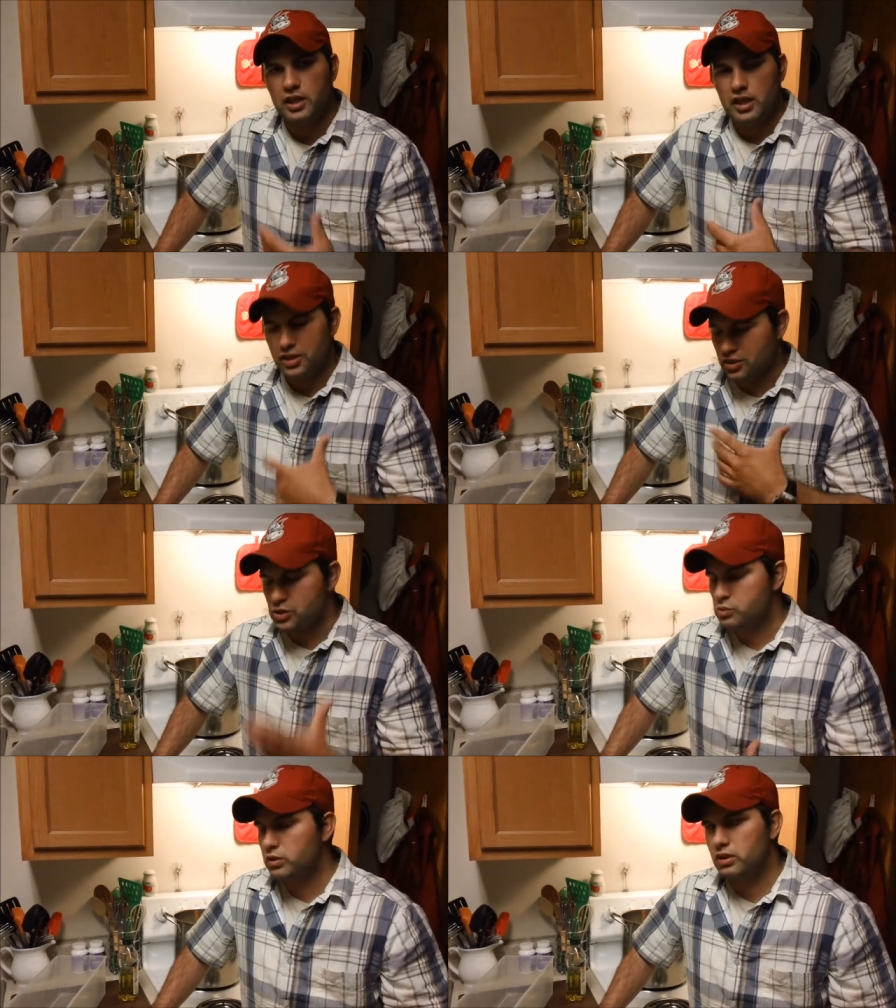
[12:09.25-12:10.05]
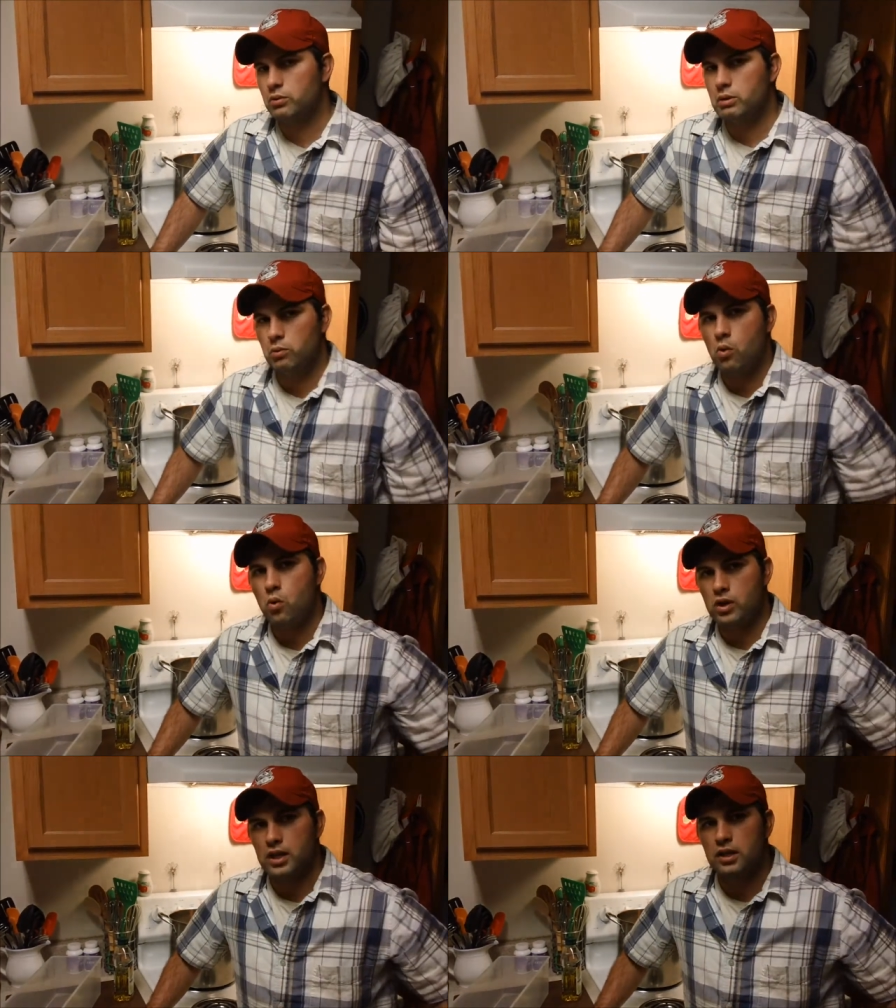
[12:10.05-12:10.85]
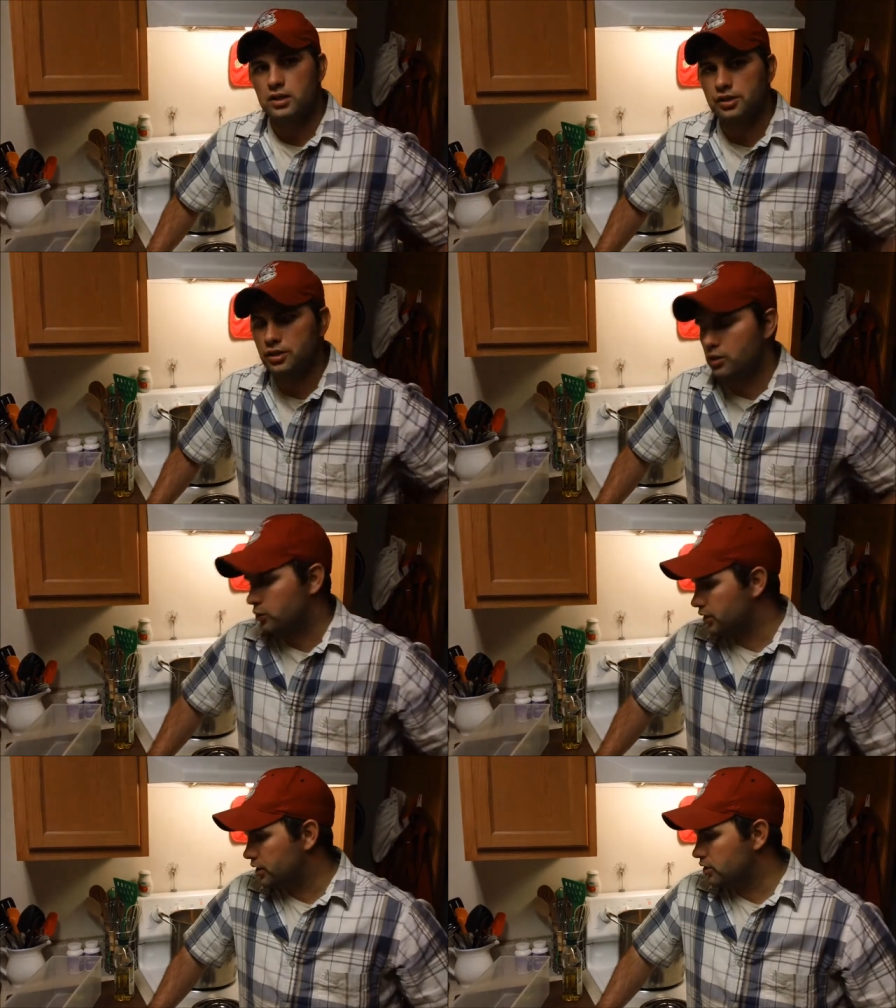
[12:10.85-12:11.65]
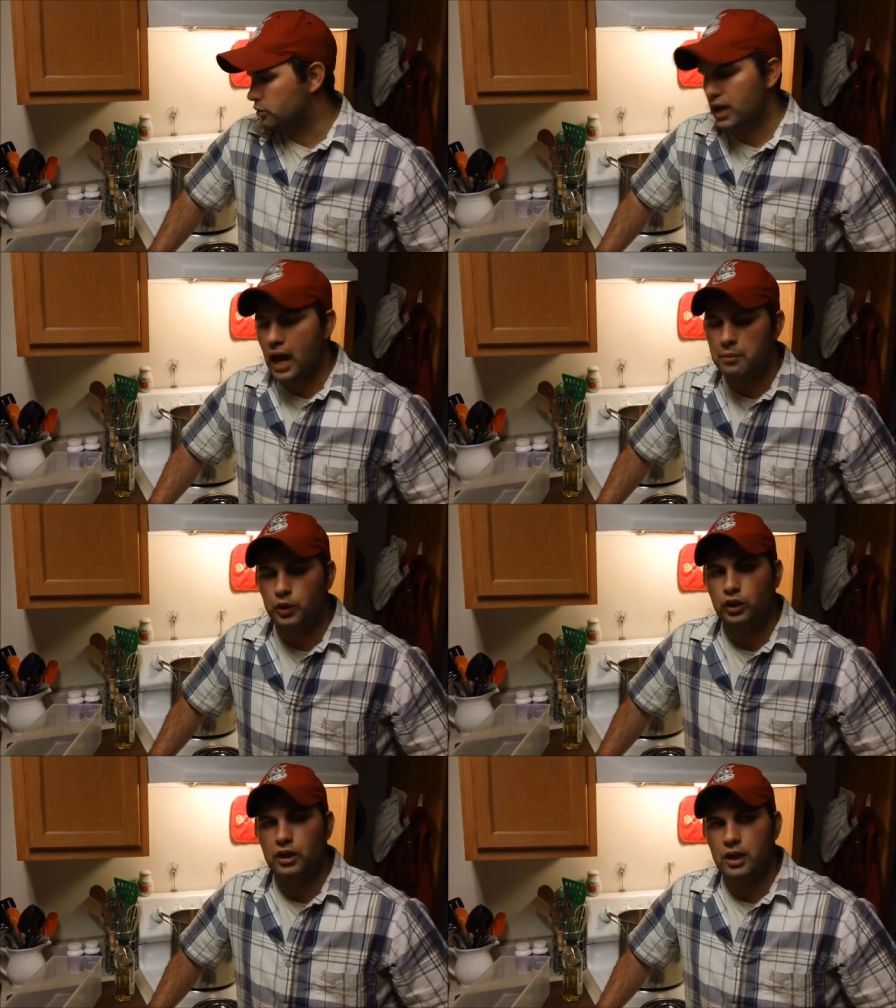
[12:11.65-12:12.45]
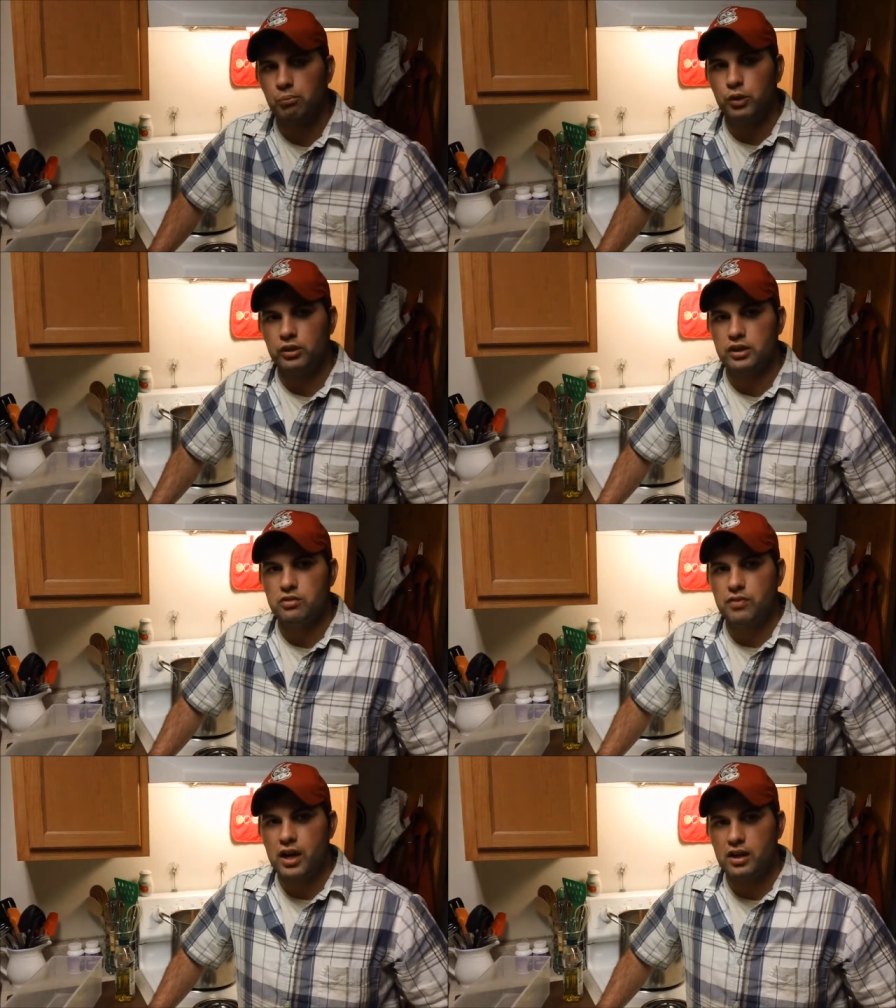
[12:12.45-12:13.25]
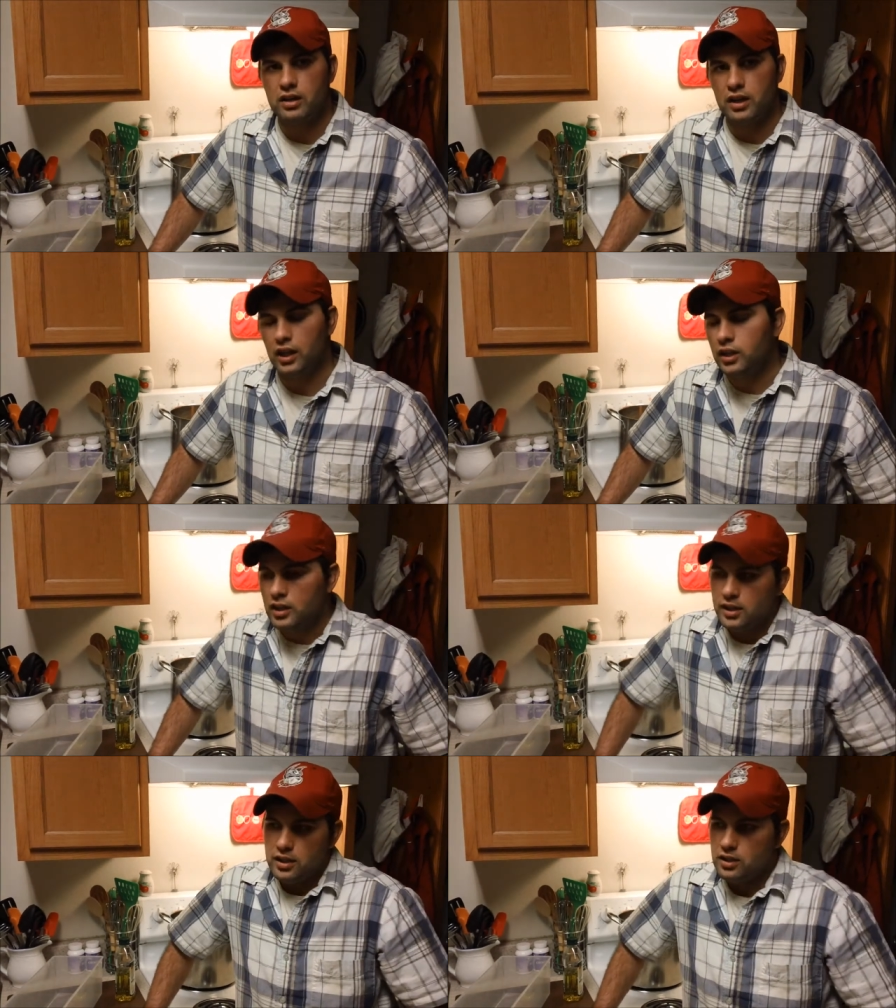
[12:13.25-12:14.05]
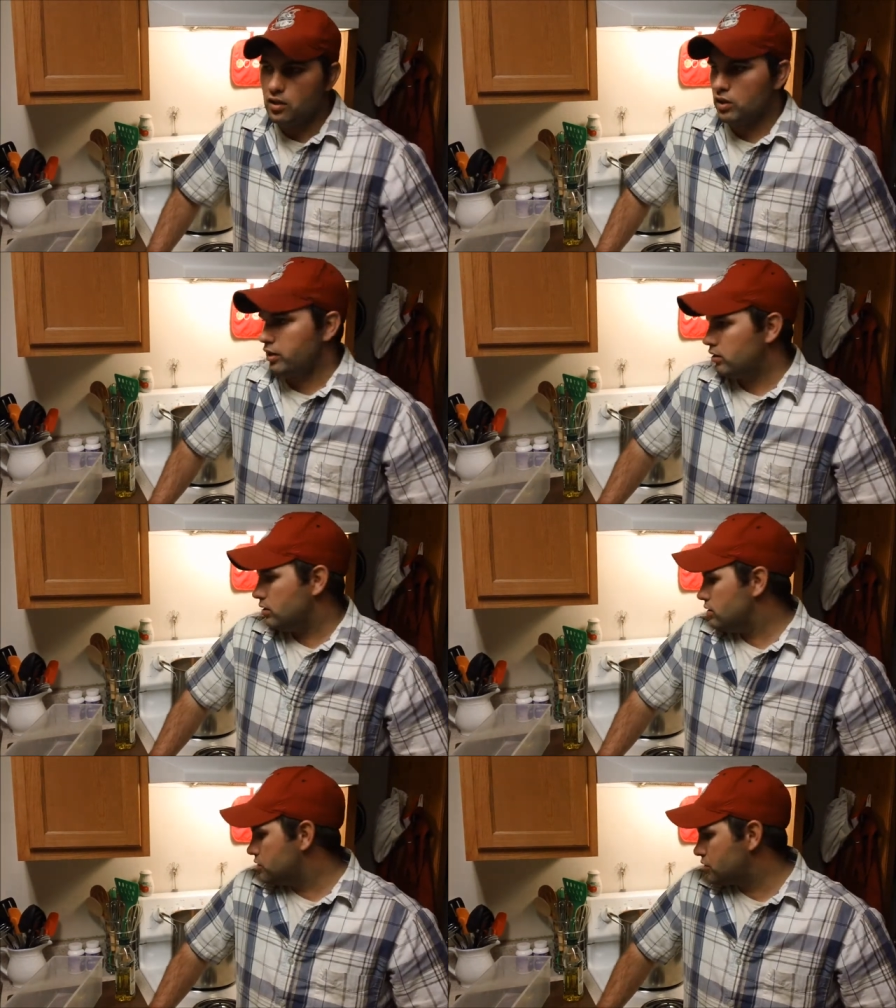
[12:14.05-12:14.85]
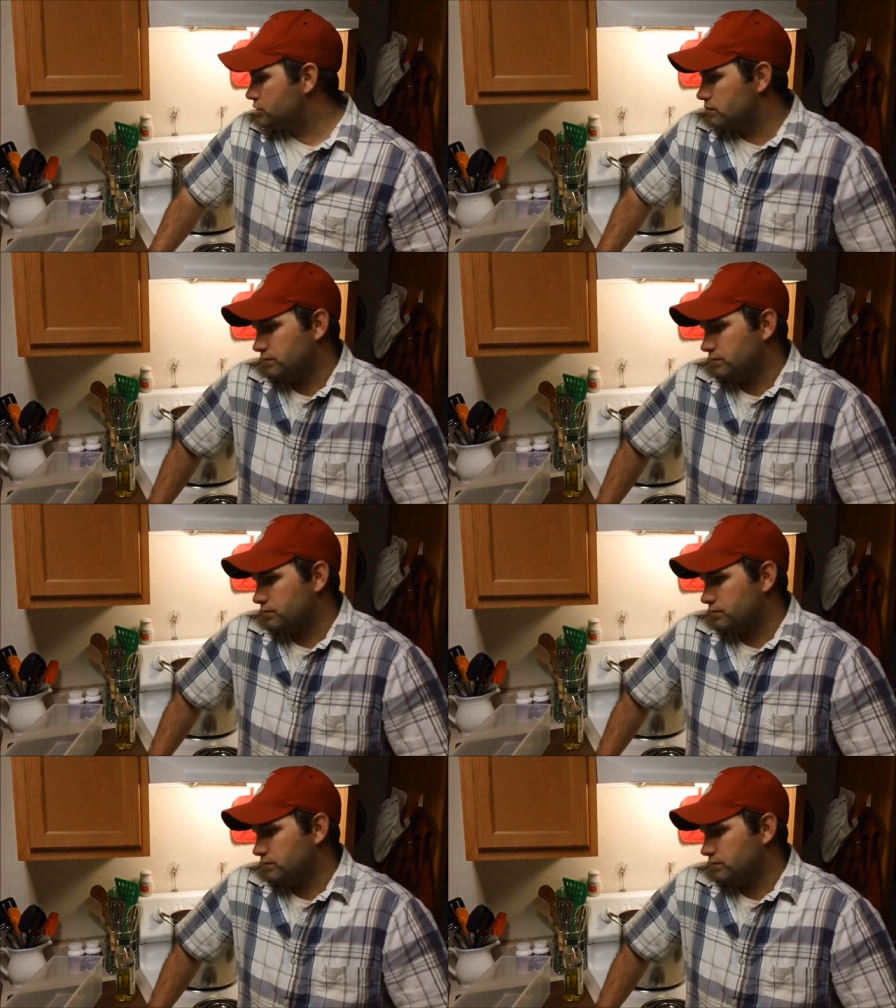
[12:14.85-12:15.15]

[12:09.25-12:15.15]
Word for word: it's just really rewarding to know that you captured that bullet, you fired that, you know, you shoot,